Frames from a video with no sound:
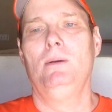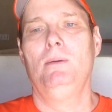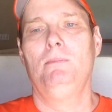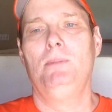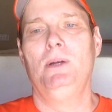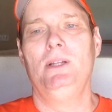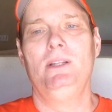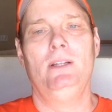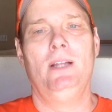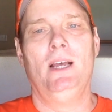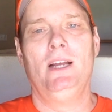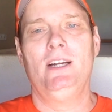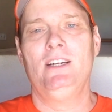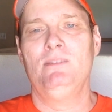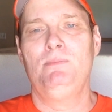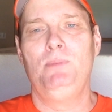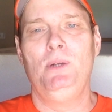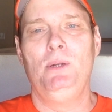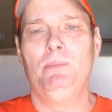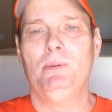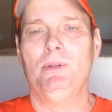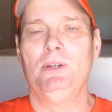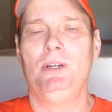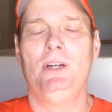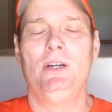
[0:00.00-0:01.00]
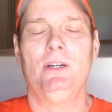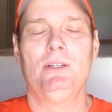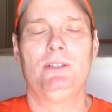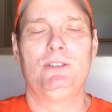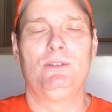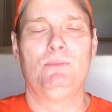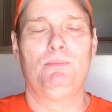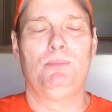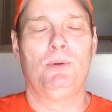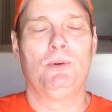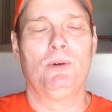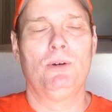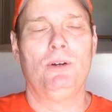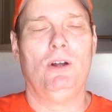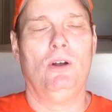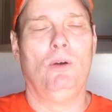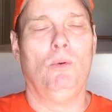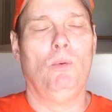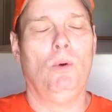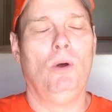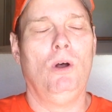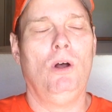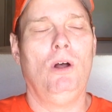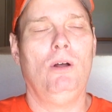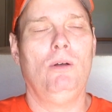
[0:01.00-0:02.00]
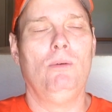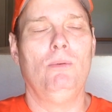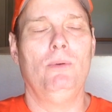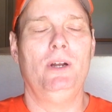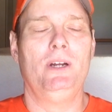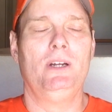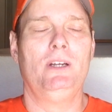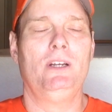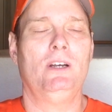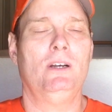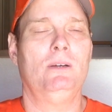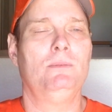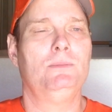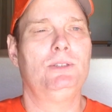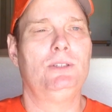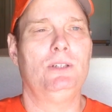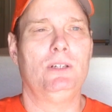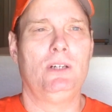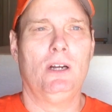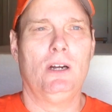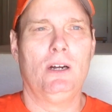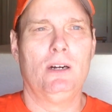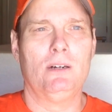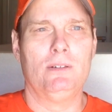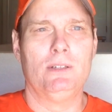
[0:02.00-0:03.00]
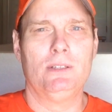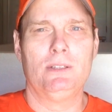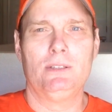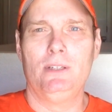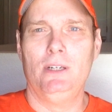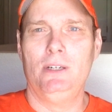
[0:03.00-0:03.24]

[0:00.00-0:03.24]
But not enough people here support a wall when it comes to Congress.